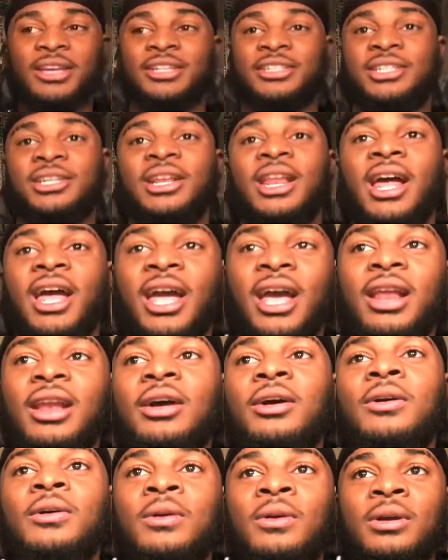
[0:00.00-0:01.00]
She's like,
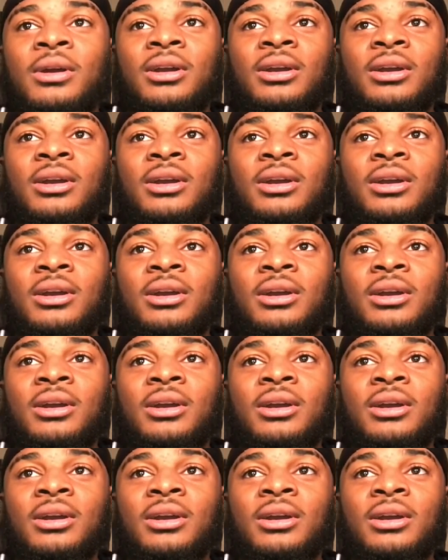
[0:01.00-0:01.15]
hello?